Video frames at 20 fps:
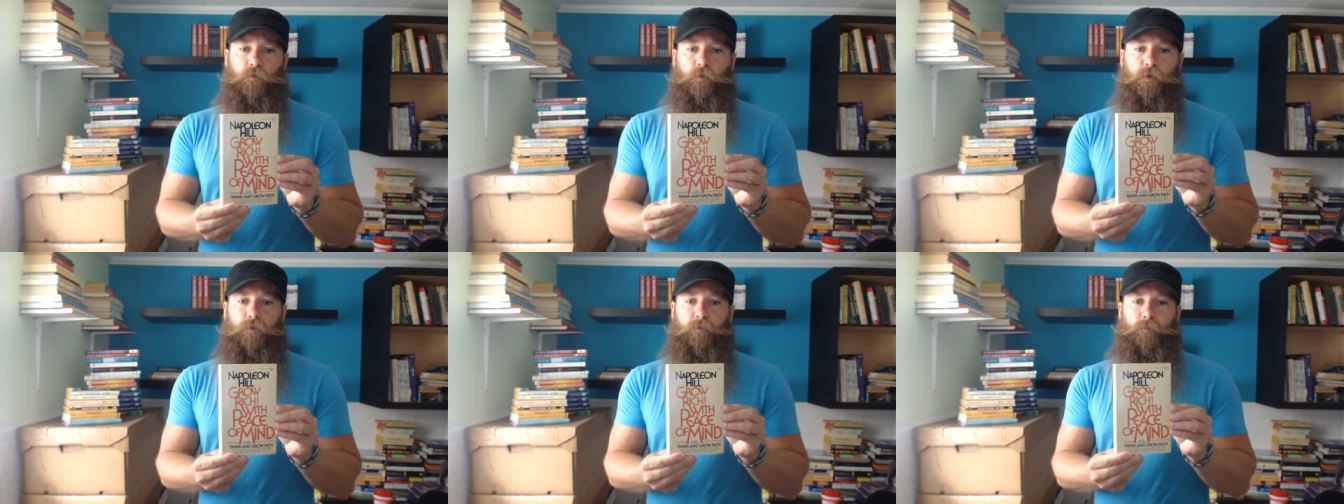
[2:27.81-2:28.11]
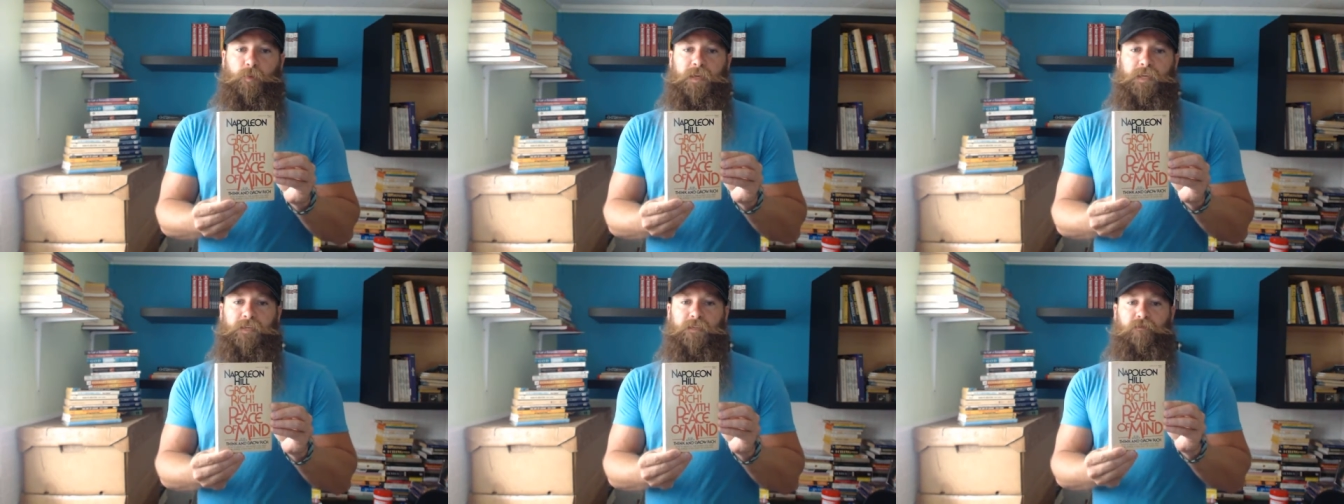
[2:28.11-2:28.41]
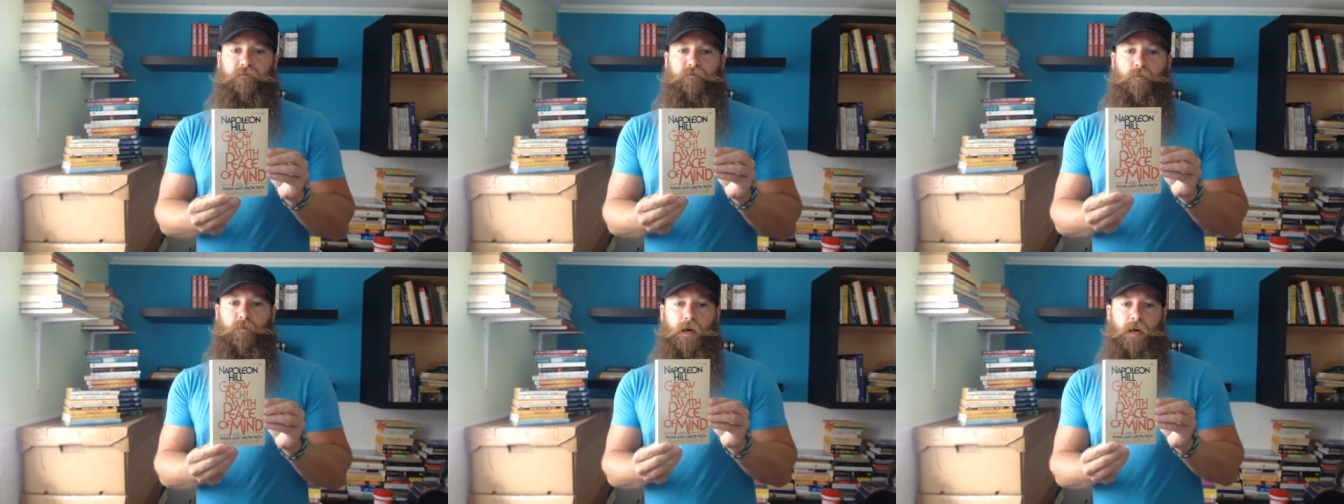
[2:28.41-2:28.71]
with Peace
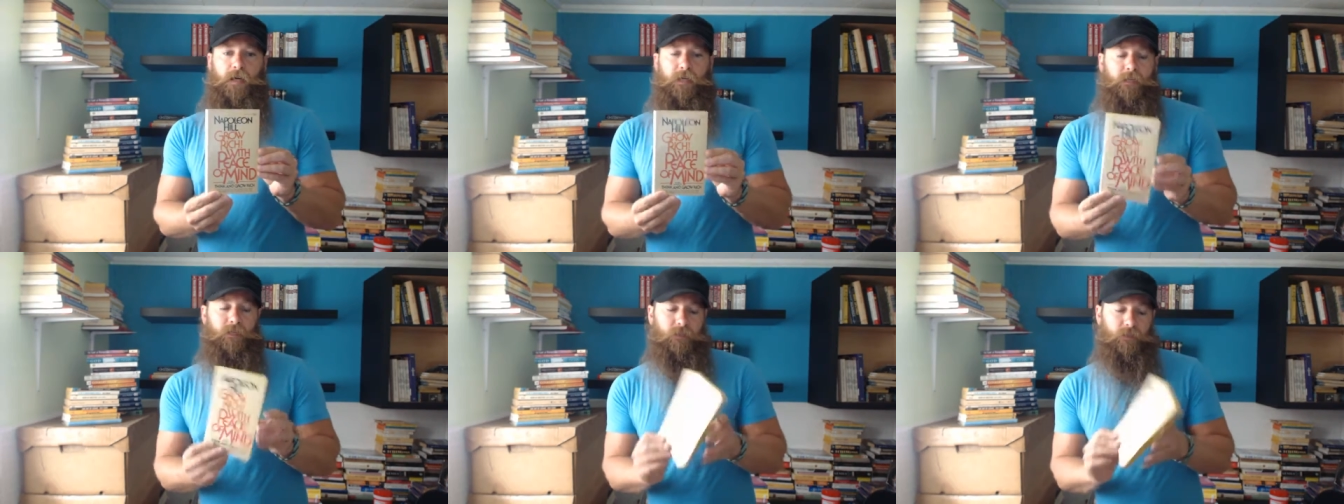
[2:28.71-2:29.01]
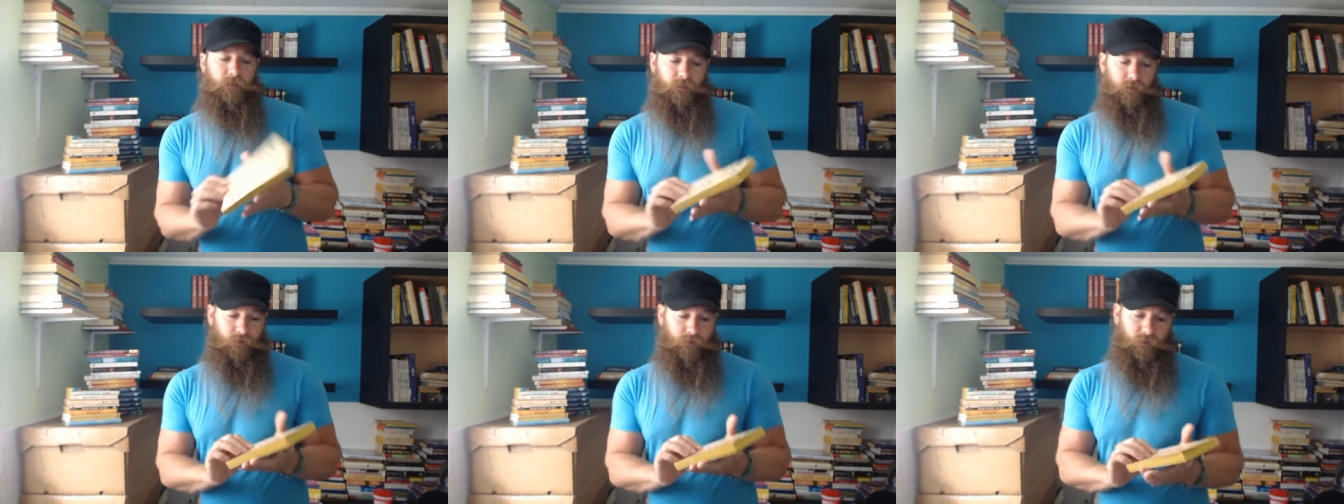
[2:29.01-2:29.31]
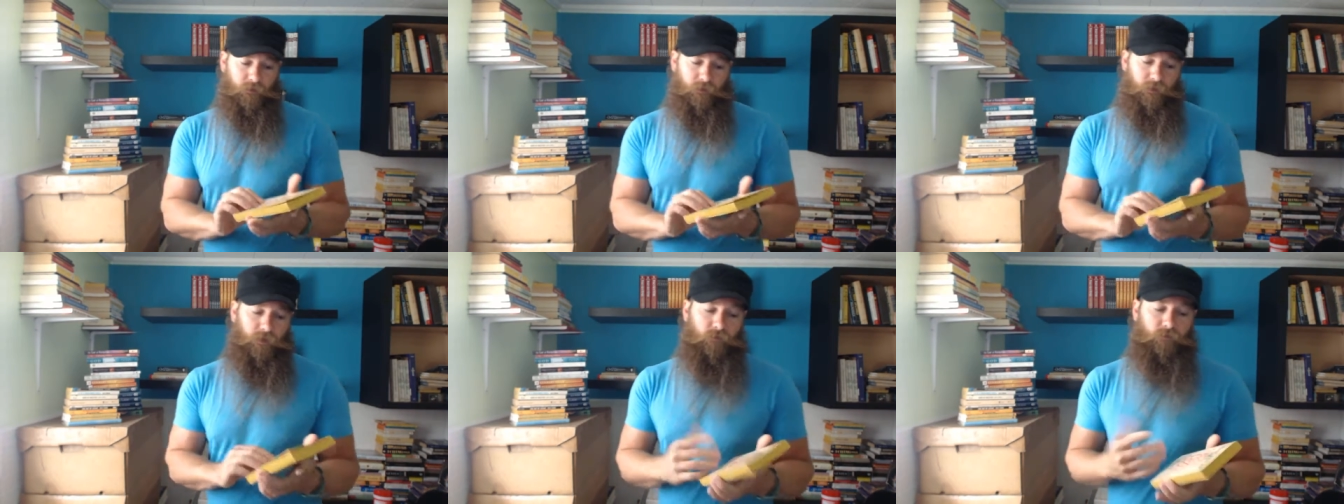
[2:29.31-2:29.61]
of Mind.
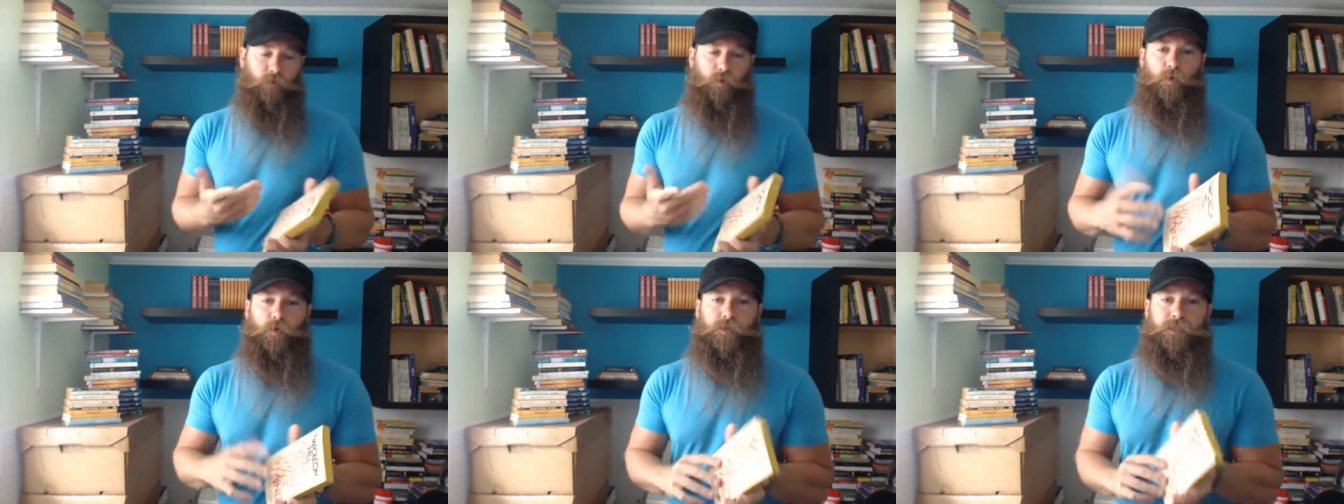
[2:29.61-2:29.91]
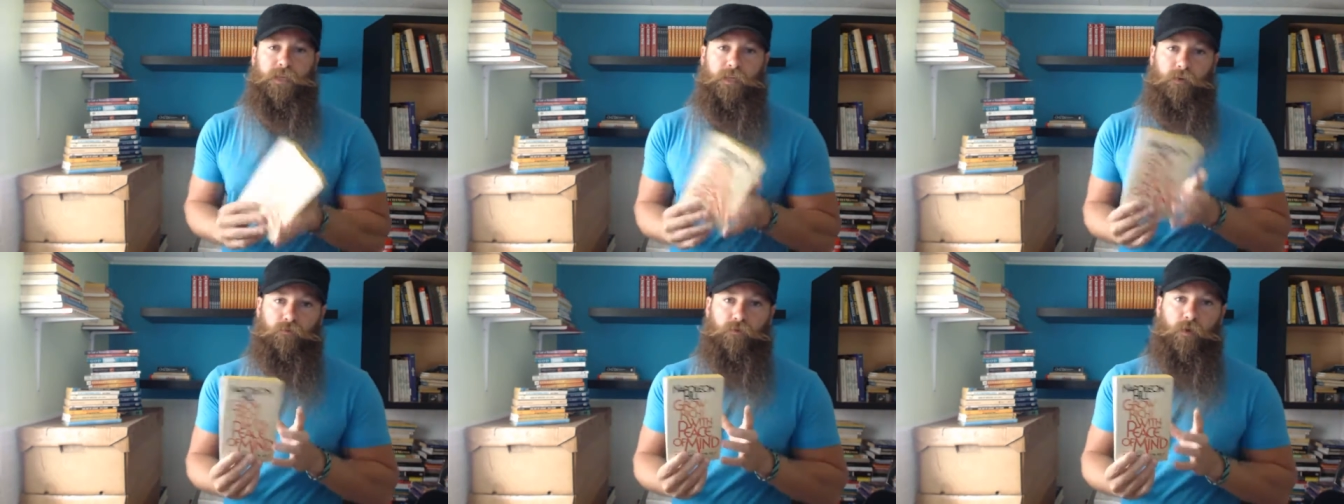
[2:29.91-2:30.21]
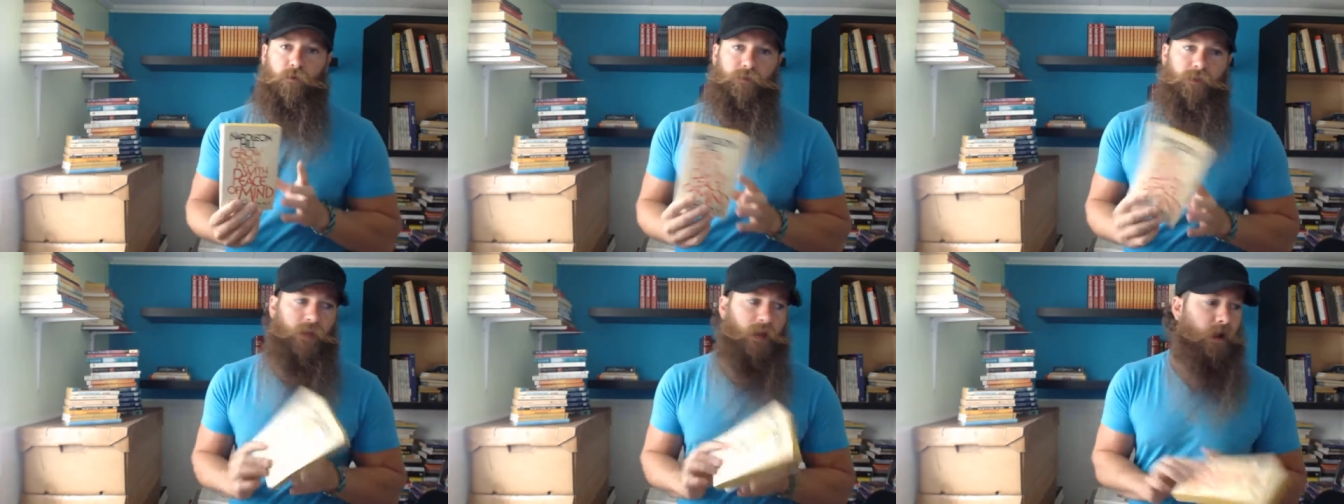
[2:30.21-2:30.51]
Of course, he
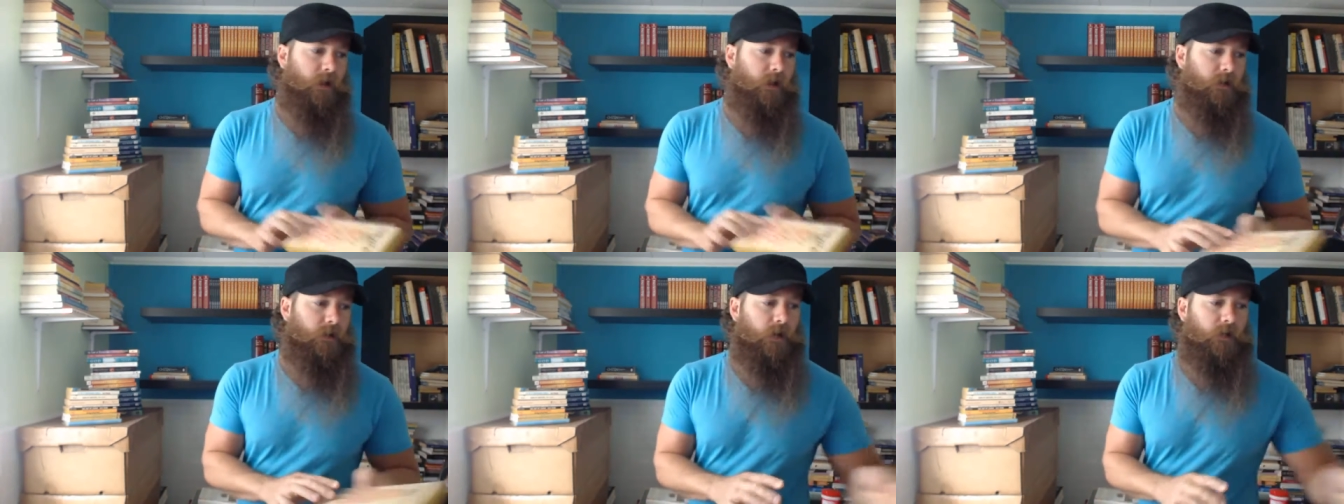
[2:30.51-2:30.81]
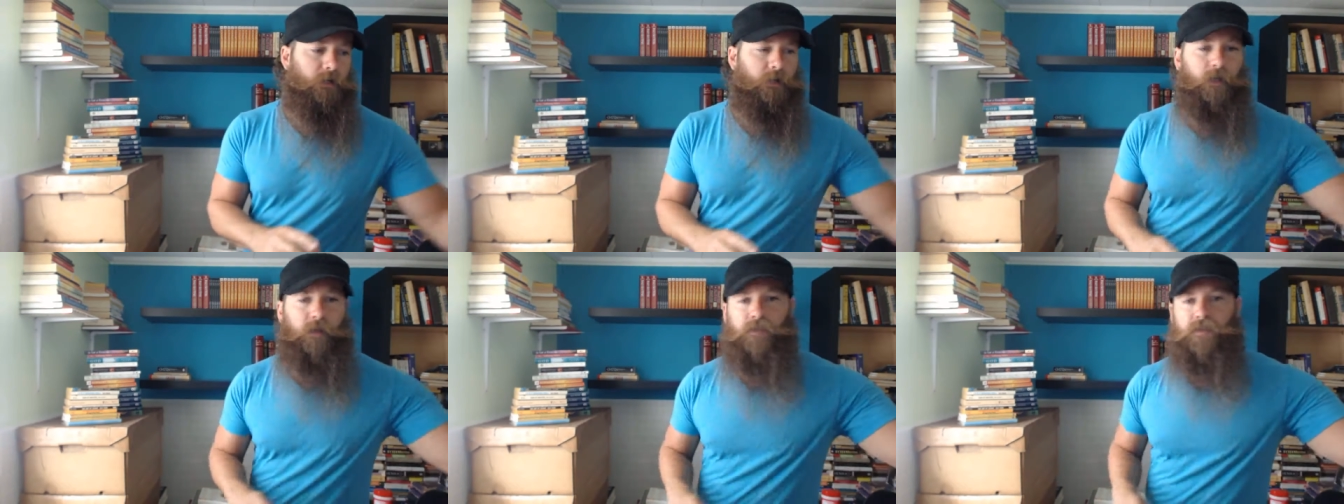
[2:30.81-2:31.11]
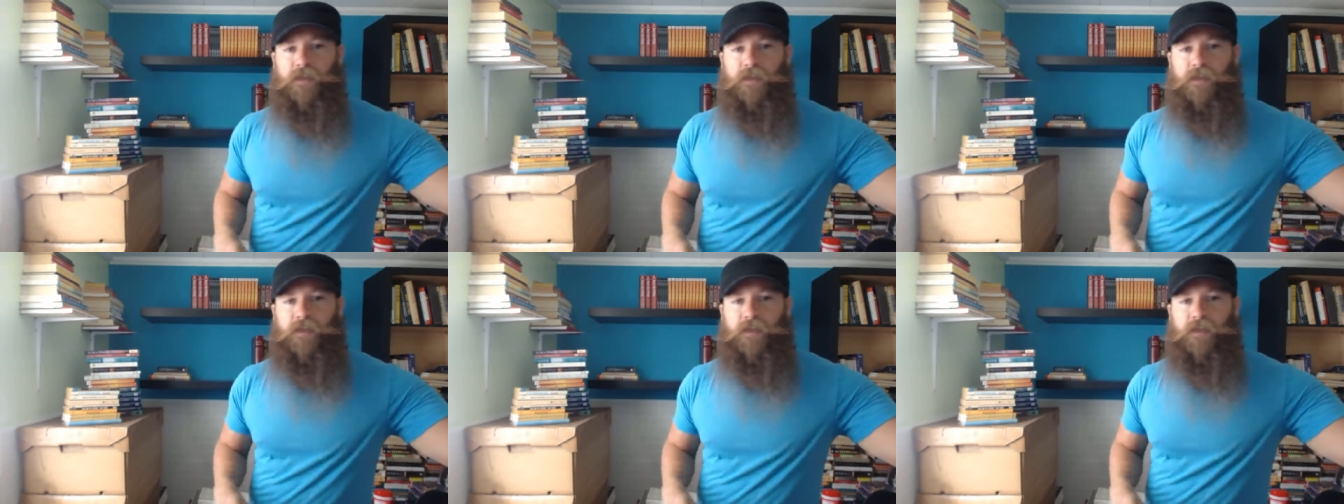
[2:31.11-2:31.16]
wrote the iconic